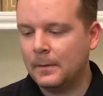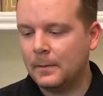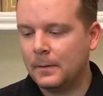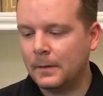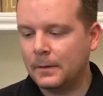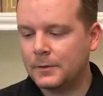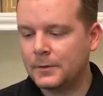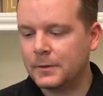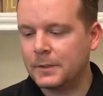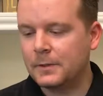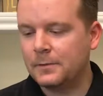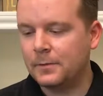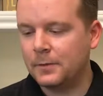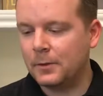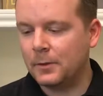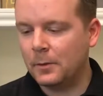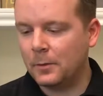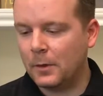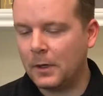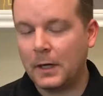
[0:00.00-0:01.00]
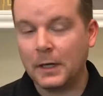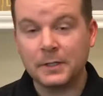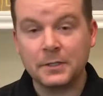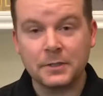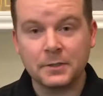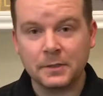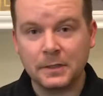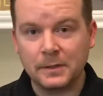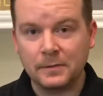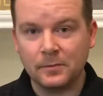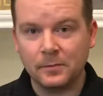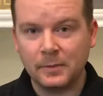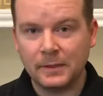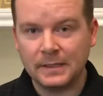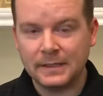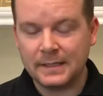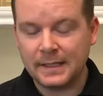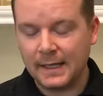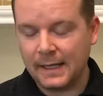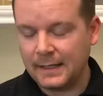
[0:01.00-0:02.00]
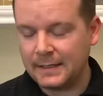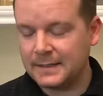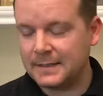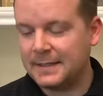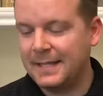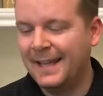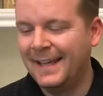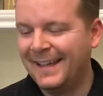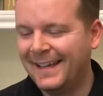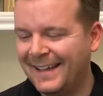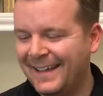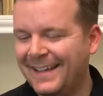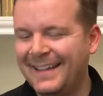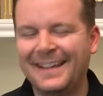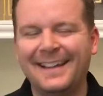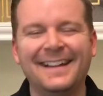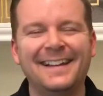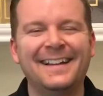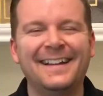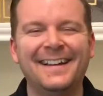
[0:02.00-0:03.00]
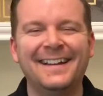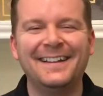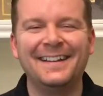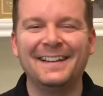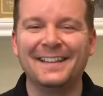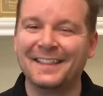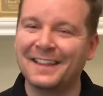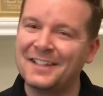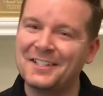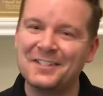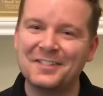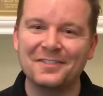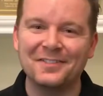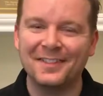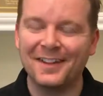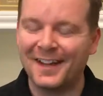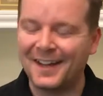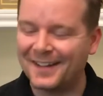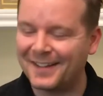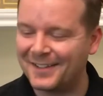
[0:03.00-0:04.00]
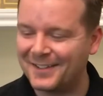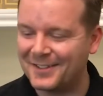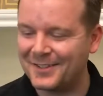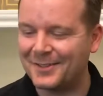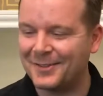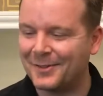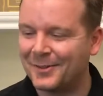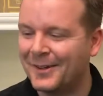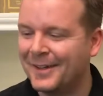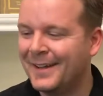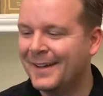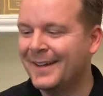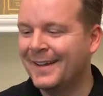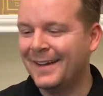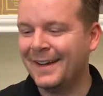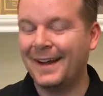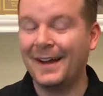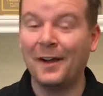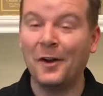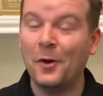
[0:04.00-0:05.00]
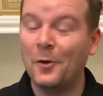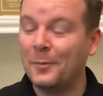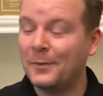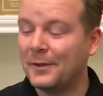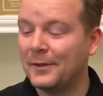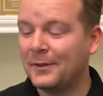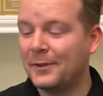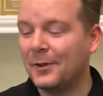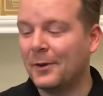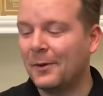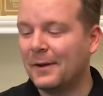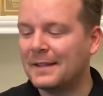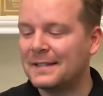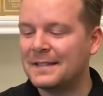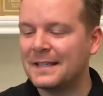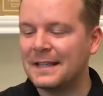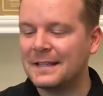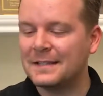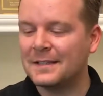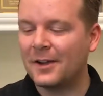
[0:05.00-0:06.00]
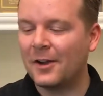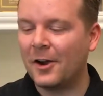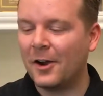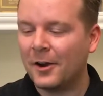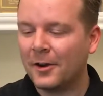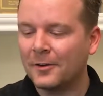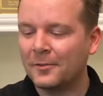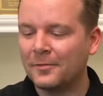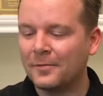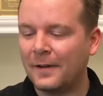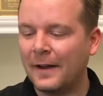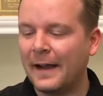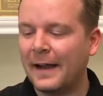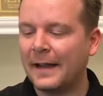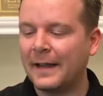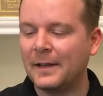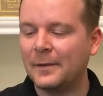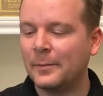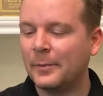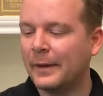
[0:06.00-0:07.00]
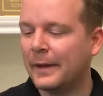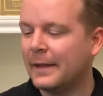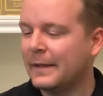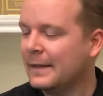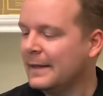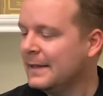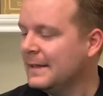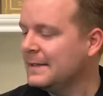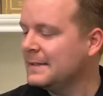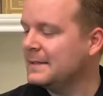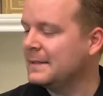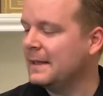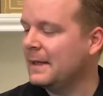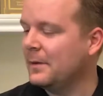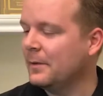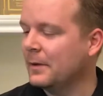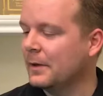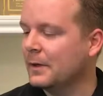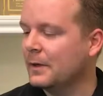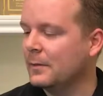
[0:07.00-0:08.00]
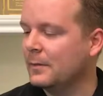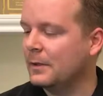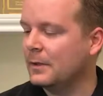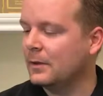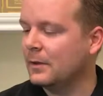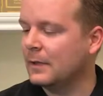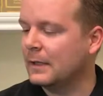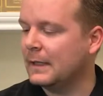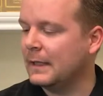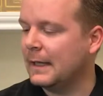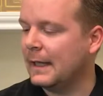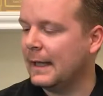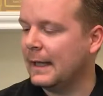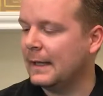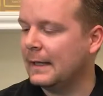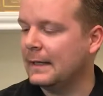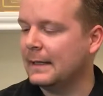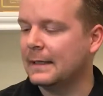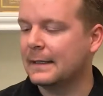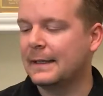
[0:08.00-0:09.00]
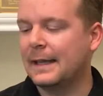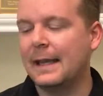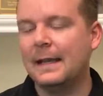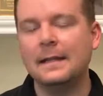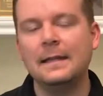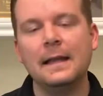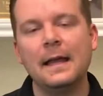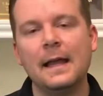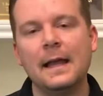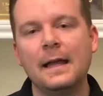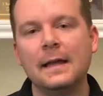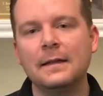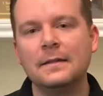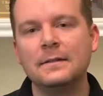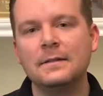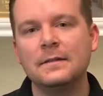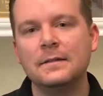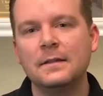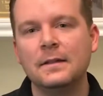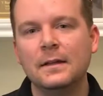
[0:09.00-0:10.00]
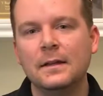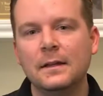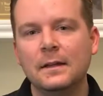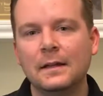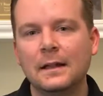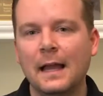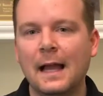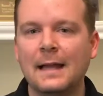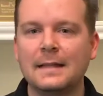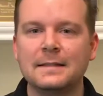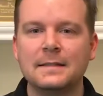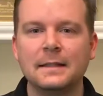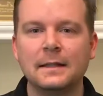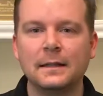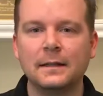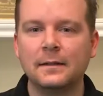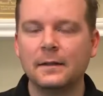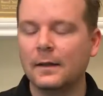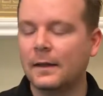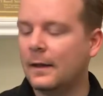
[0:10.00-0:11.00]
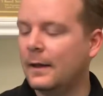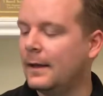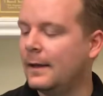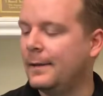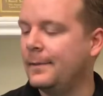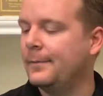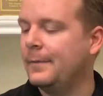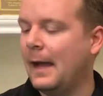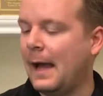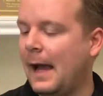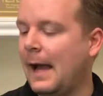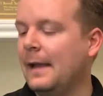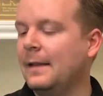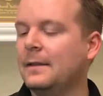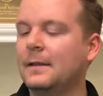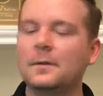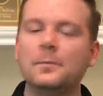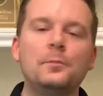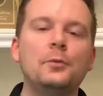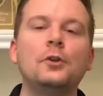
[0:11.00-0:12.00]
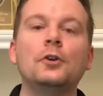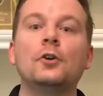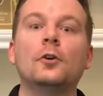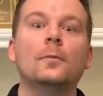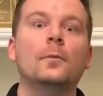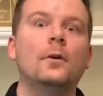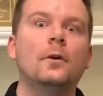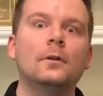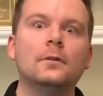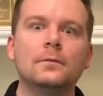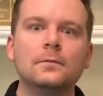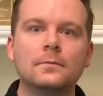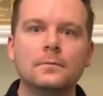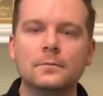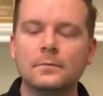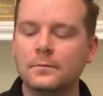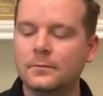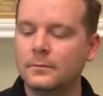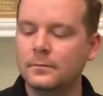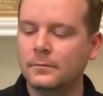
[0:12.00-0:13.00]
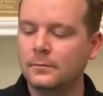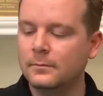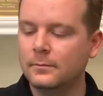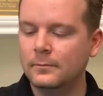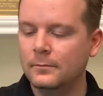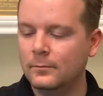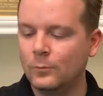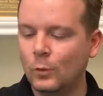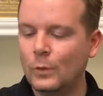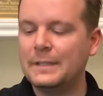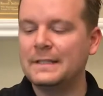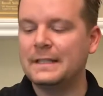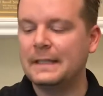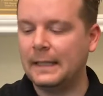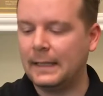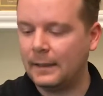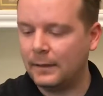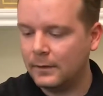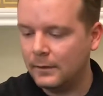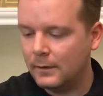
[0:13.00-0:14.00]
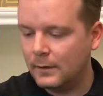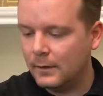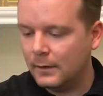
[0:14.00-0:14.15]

Well, treat for you to watch, treat for me to taste. Unless you've got it too. I hope you do. It's a hard find, but today we're going to be looking at Cadenhead's classic Highland Pure Malt whiskey.